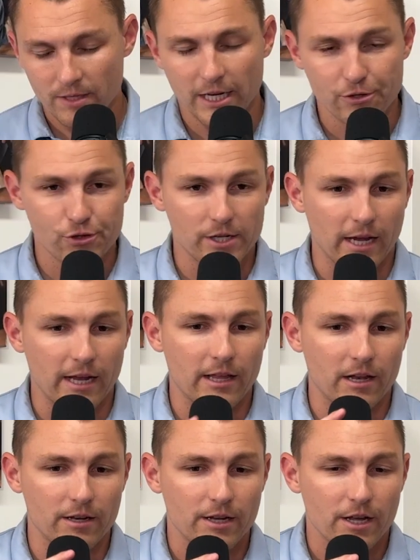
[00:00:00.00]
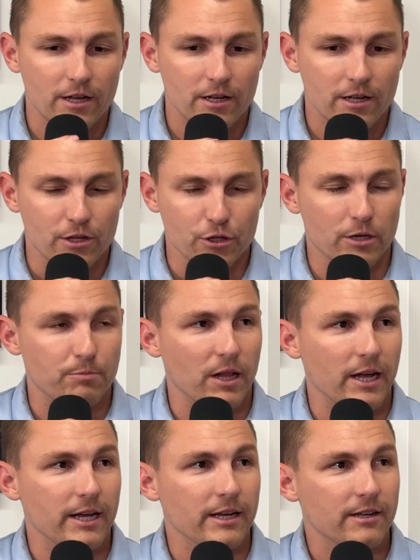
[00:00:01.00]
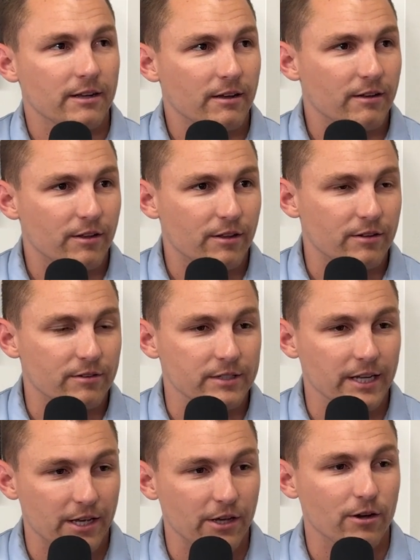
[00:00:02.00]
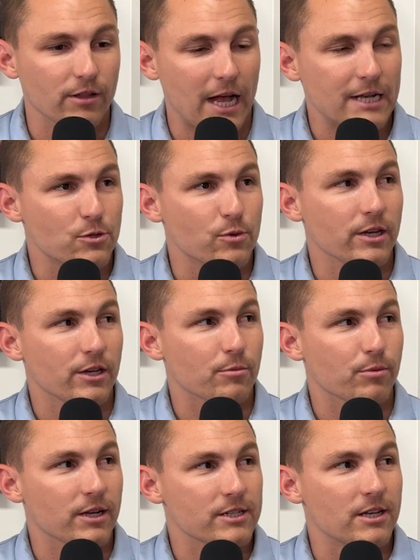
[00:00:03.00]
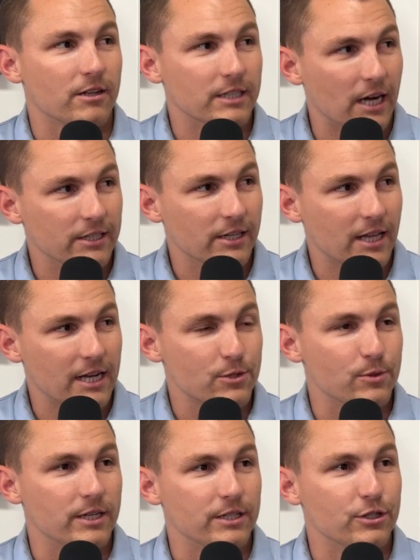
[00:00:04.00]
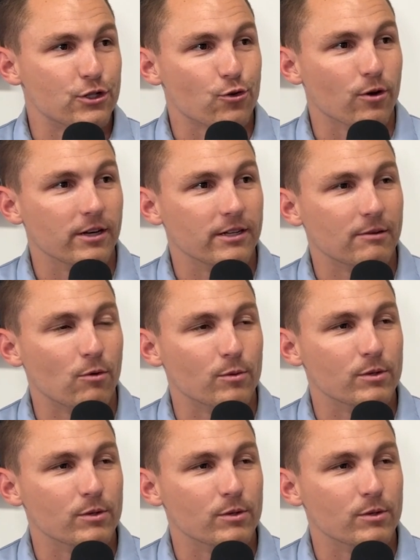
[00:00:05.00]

Interesting. And then you could play Dicchio last week. You play Saldana last week in Detroit. What